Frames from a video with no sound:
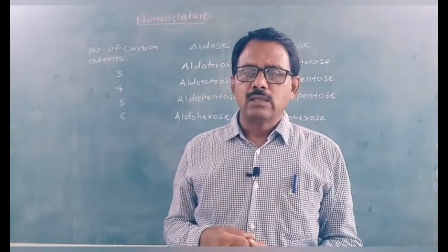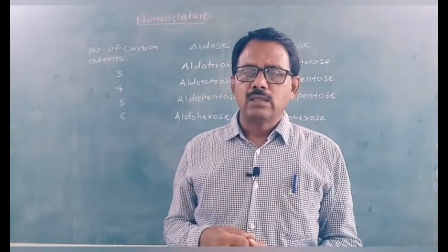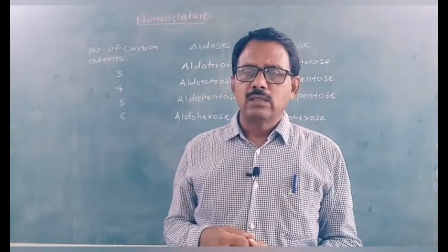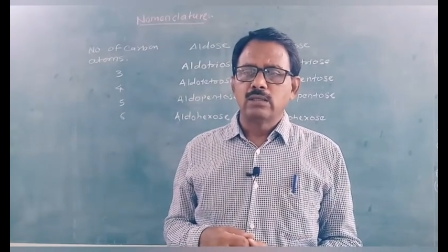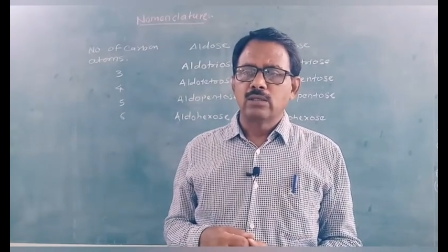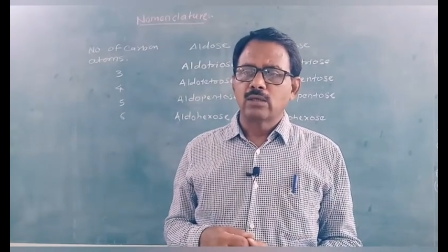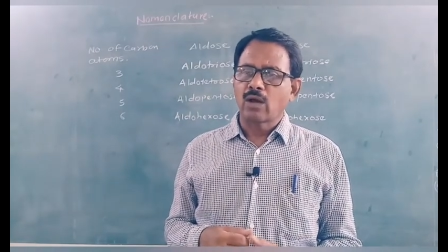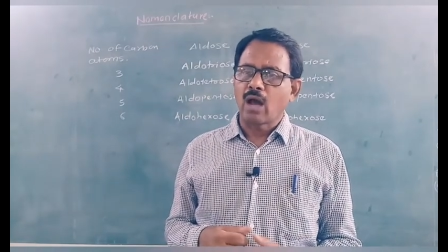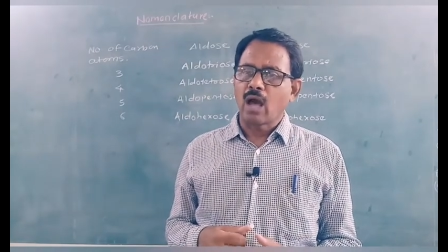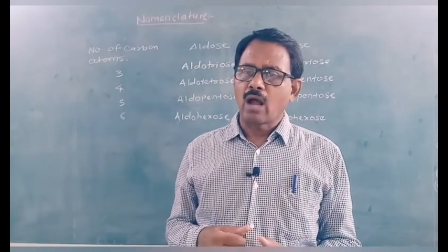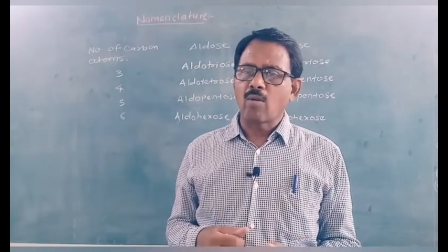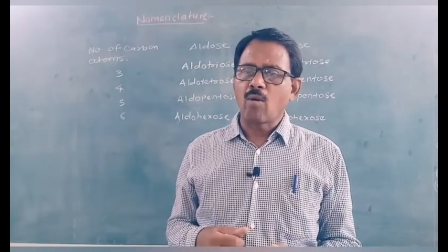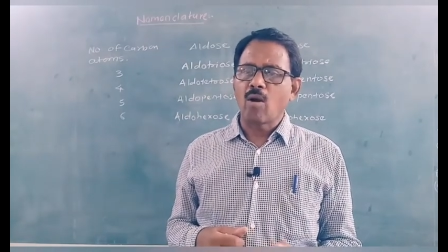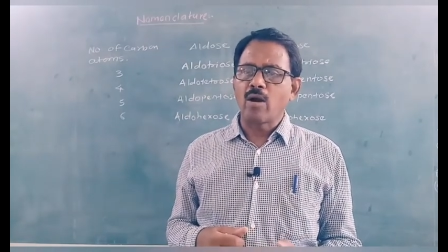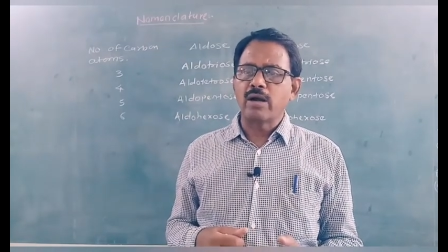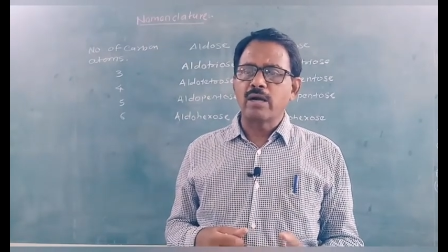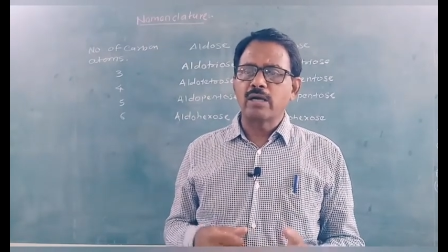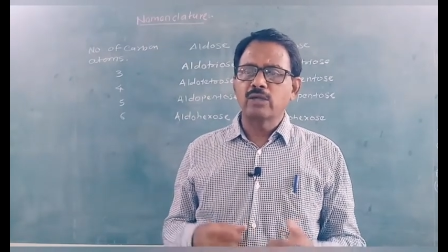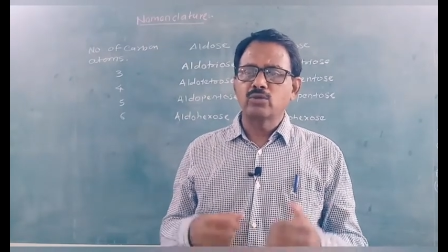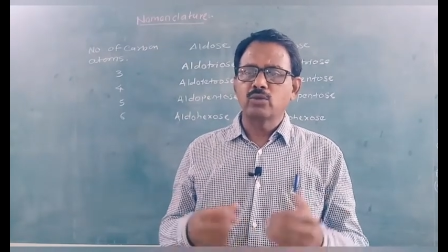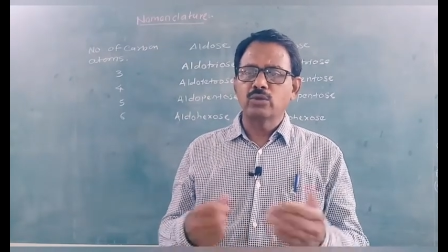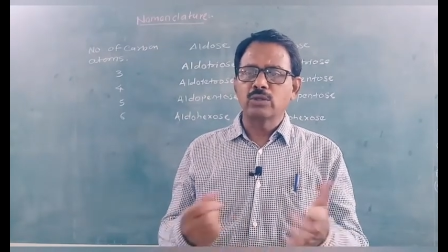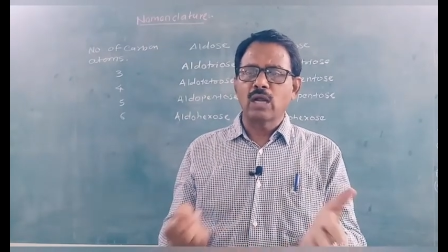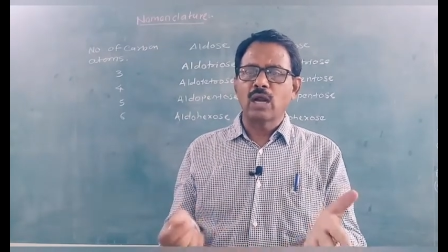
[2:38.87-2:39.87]
the
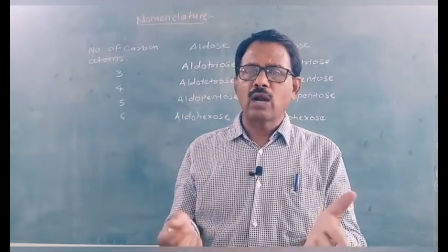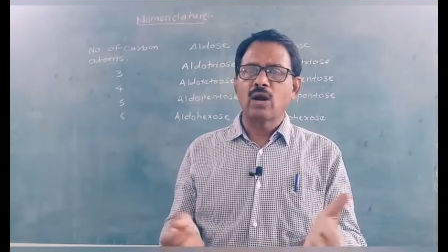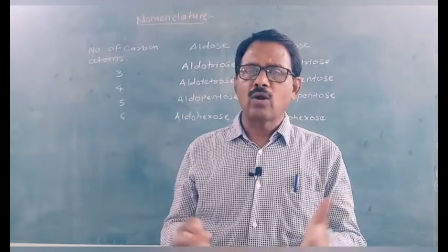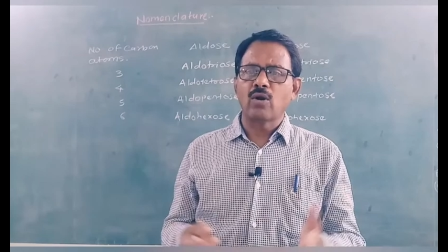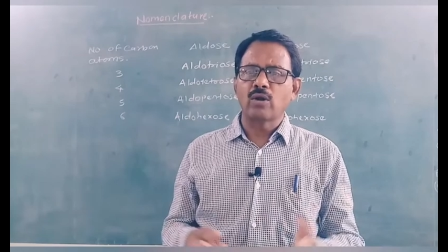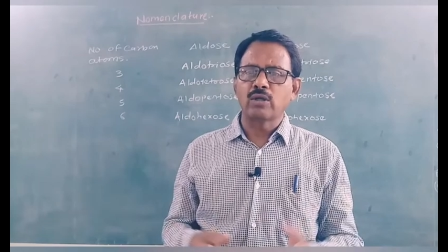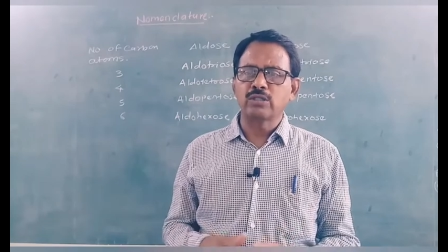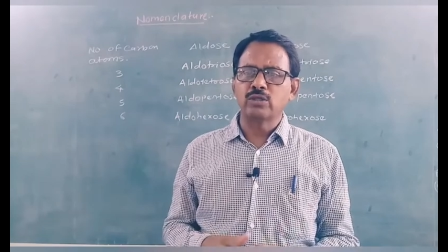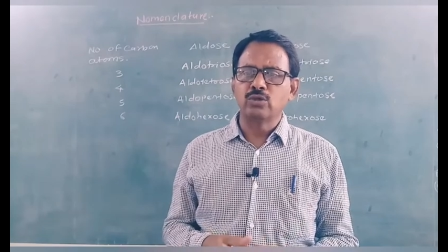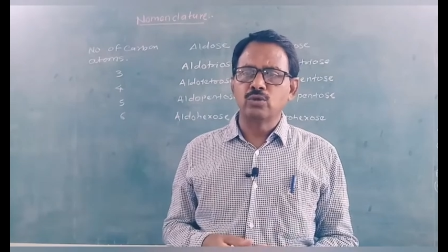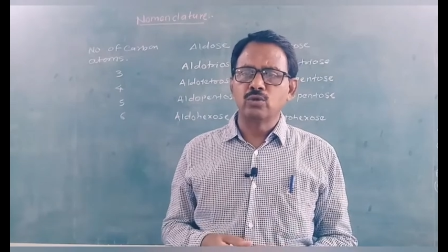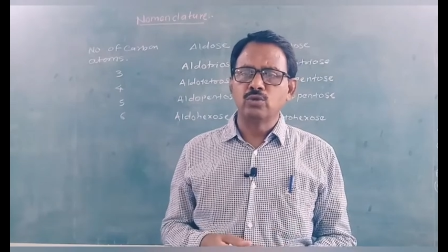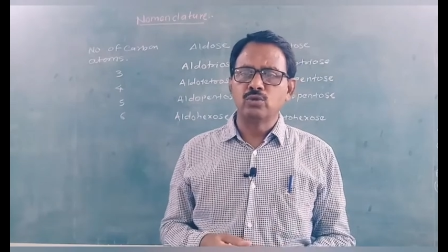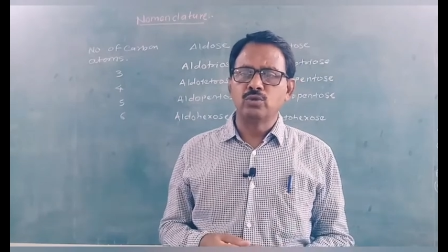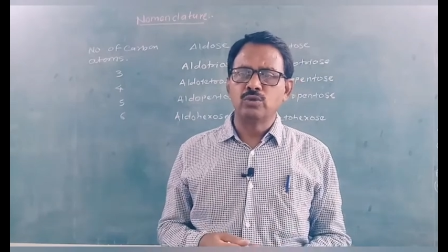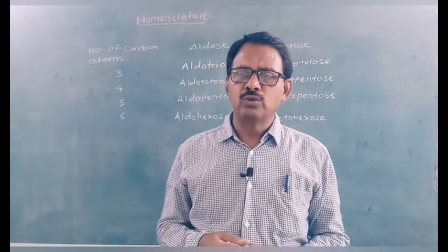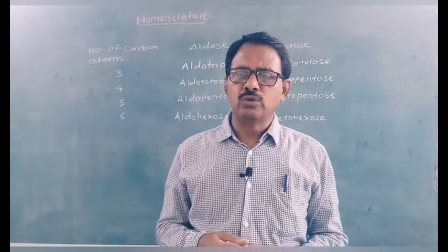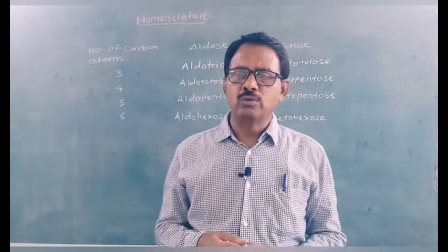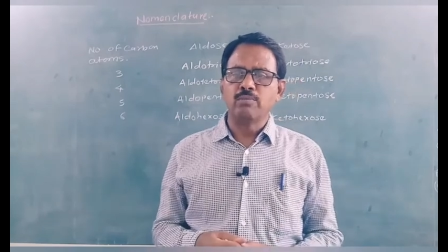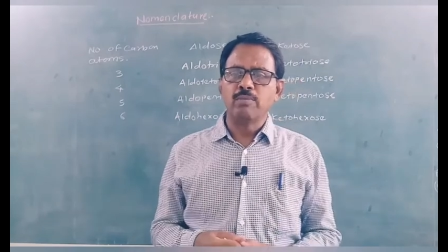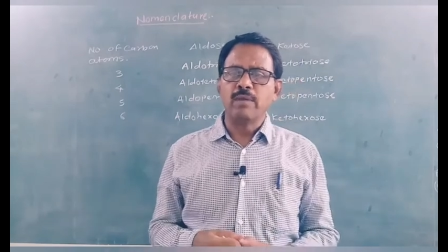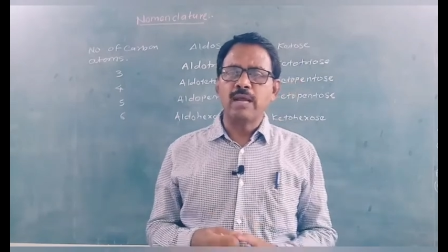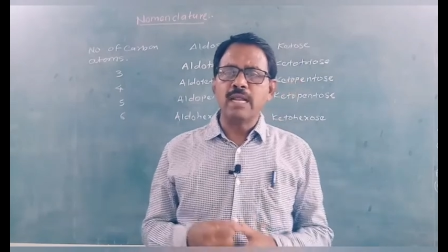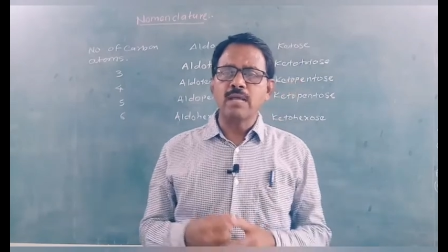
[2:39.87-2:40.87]
carbohydrates which are hydrolyzed
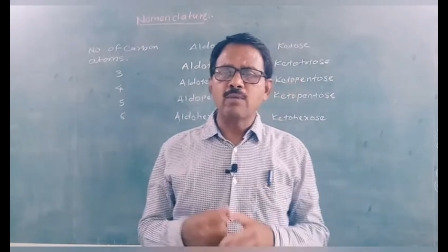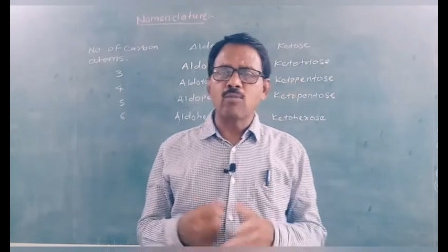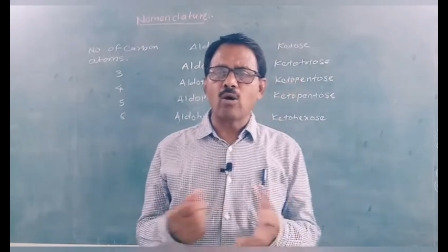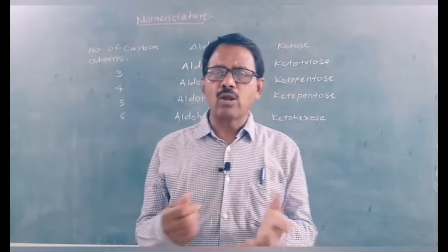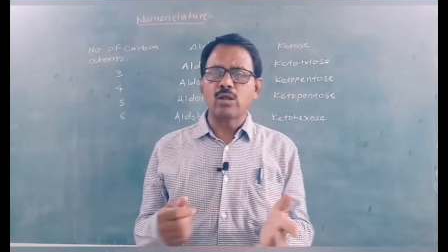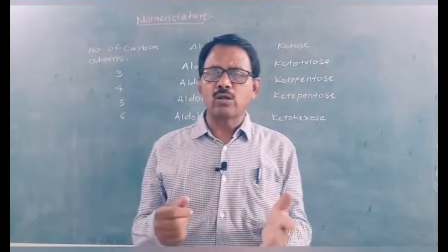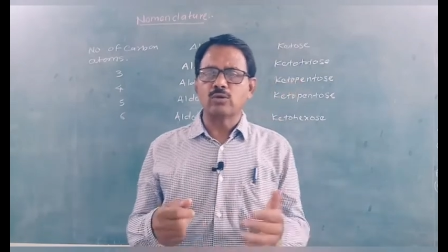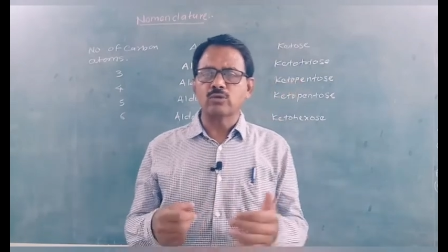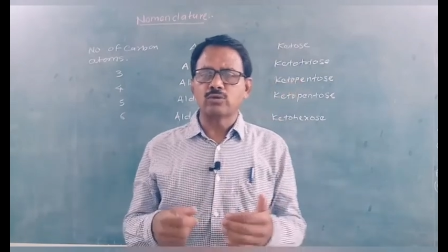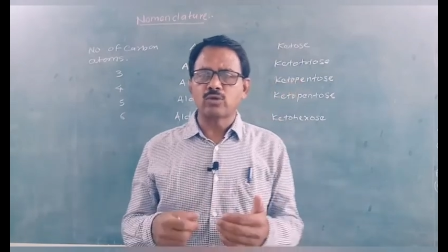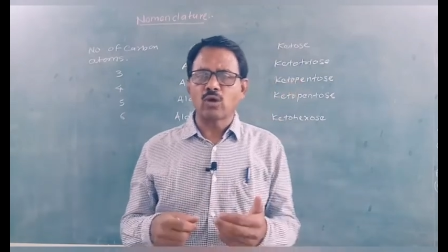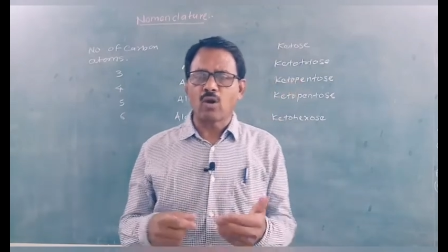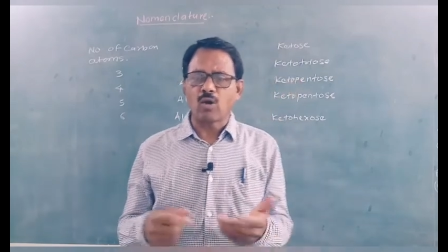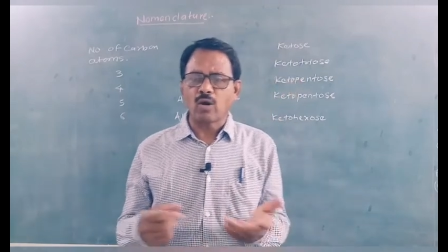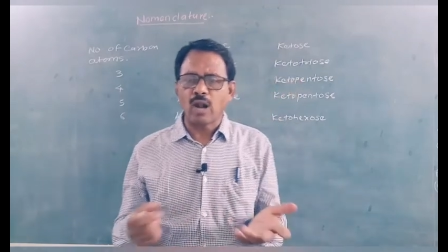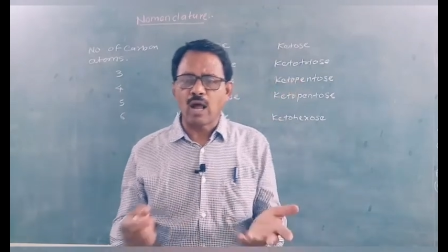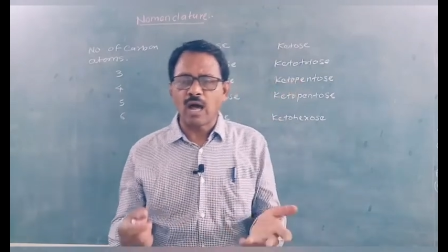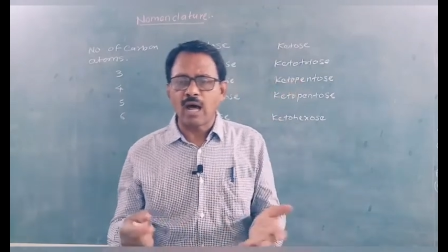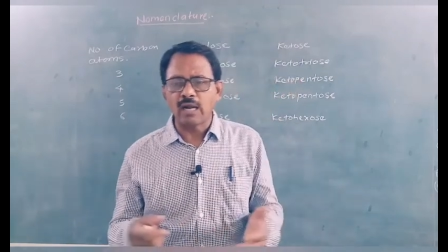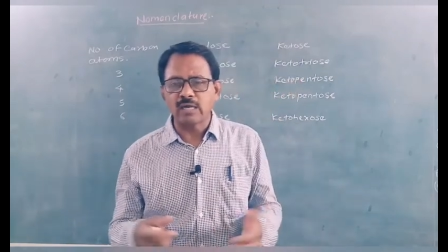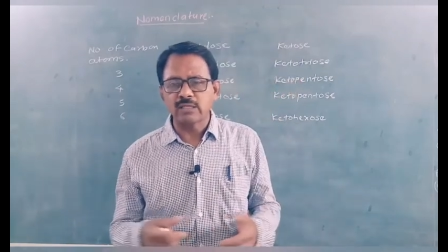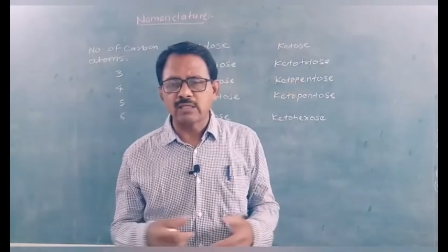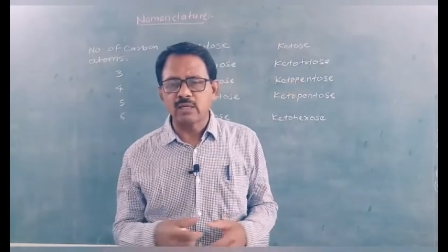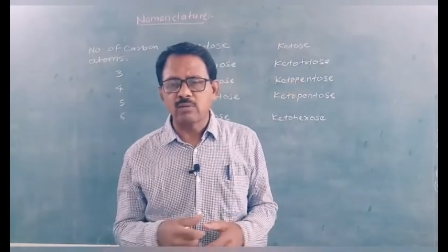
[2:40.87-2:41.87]
use many molecules or
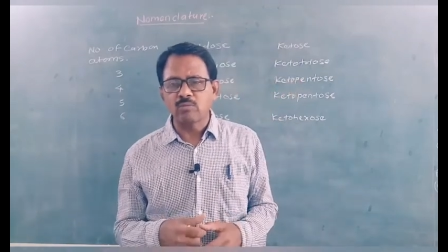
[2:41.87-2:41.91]
large